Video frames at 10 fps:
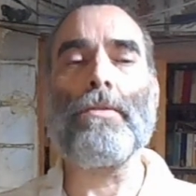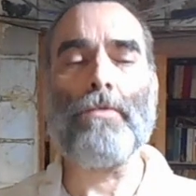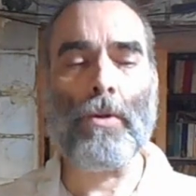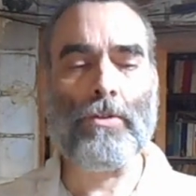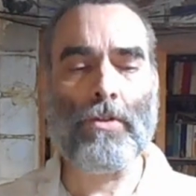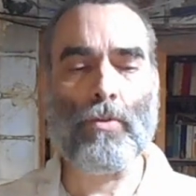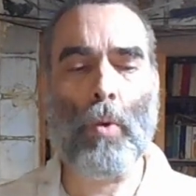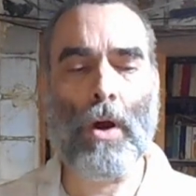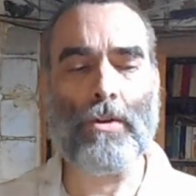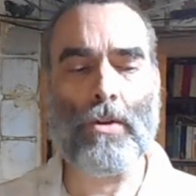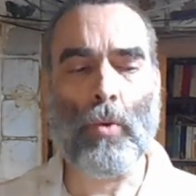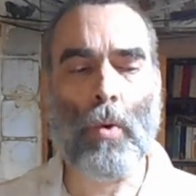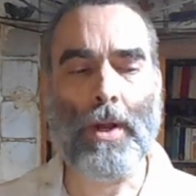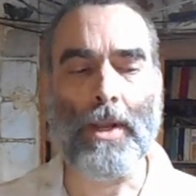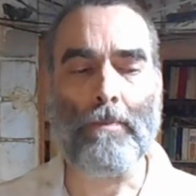verses 1 to
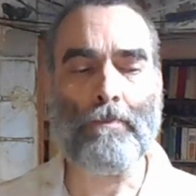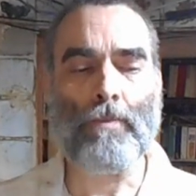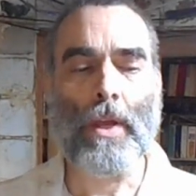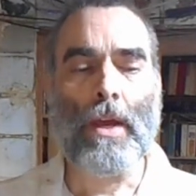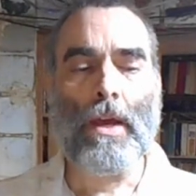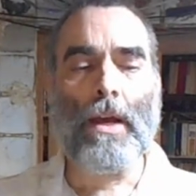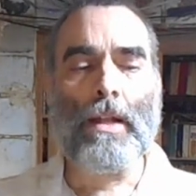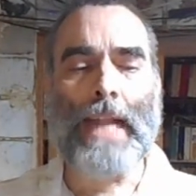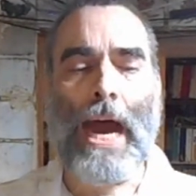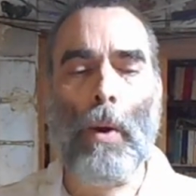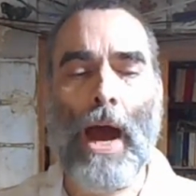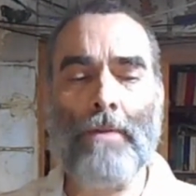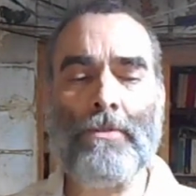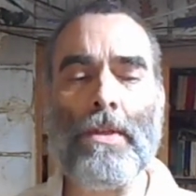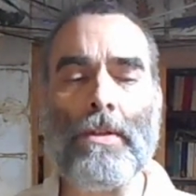20. Now
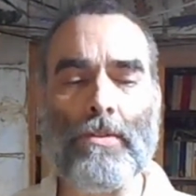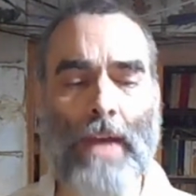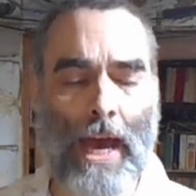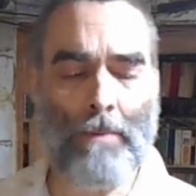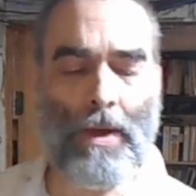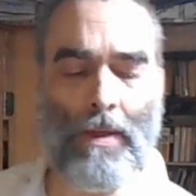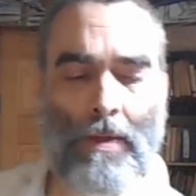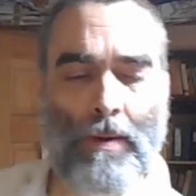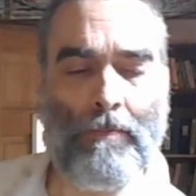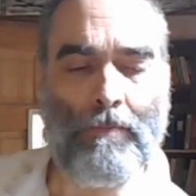after the Sabbath,